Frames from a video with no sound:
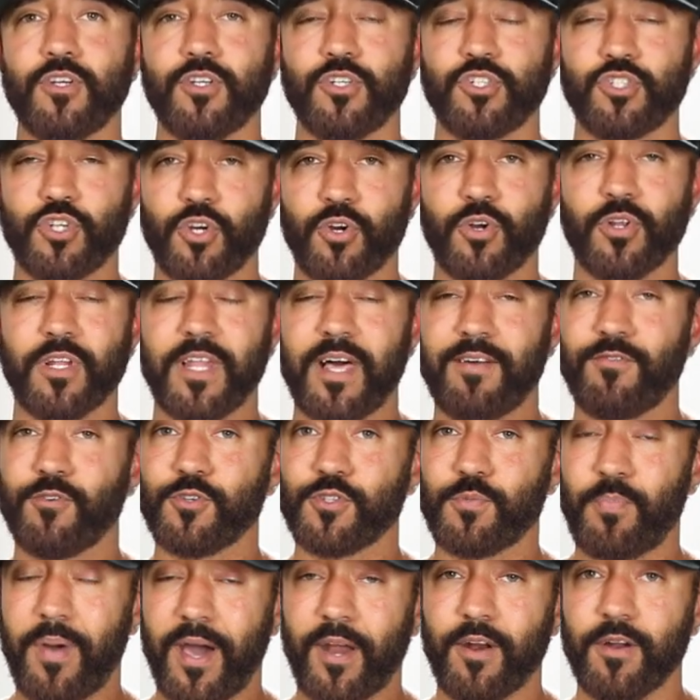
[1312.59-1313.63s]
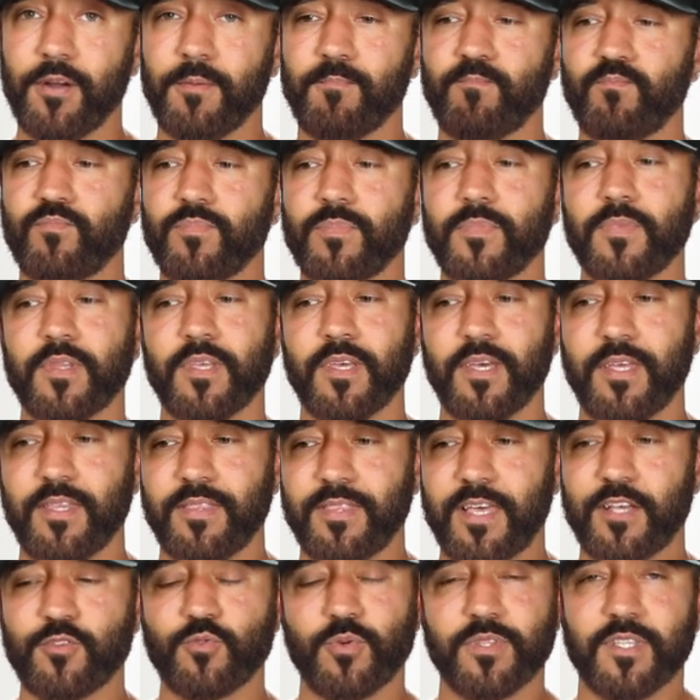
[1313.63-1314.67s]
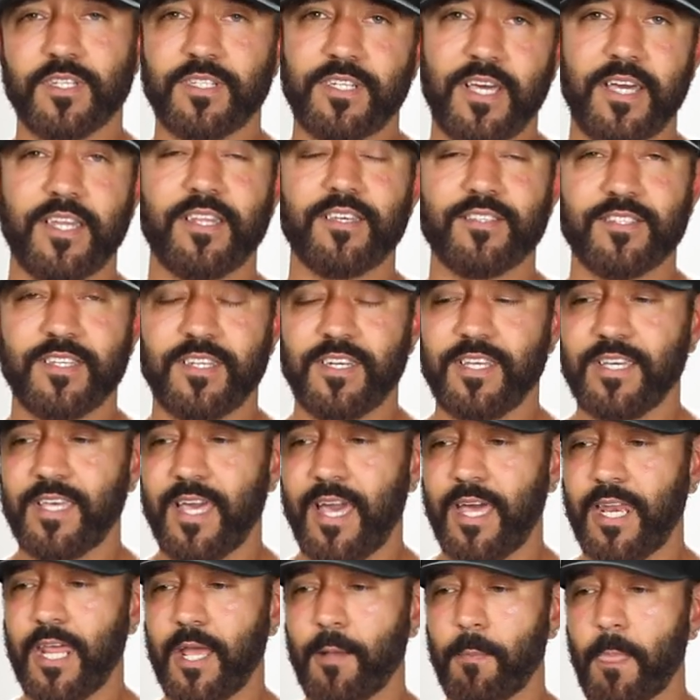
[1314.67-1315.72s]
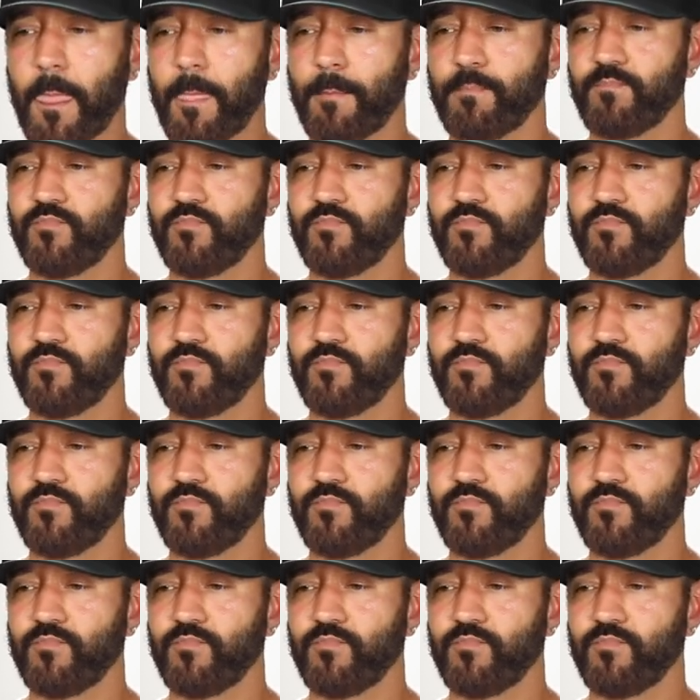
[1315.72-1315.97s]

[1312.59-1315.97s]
sugar levels better? That's what the data is indicating.